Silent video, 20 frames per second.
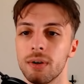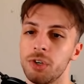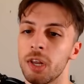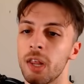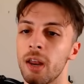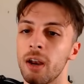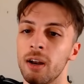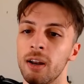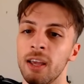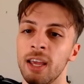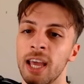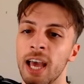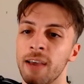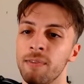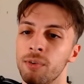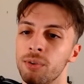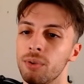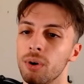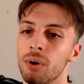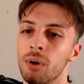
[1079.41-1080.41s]
Generally, I
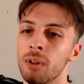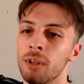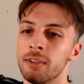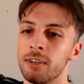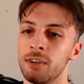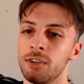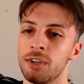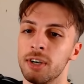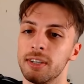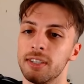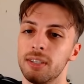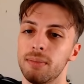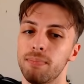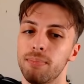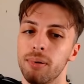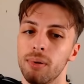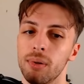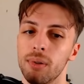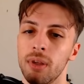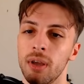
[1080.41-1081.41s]
would only suggest
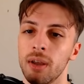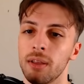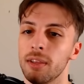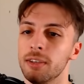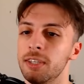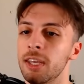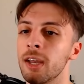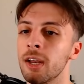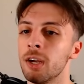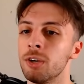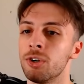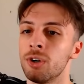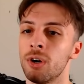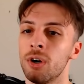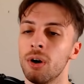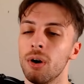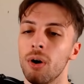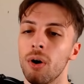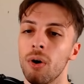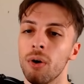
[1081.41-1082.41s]
pulling the
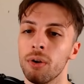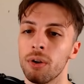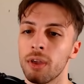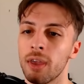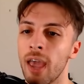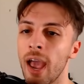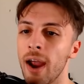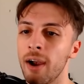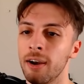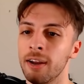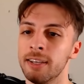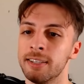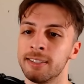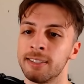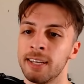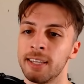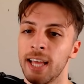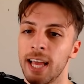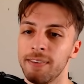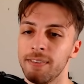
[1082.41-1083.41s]
signature on carries
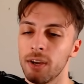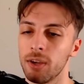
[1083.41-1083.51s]
that have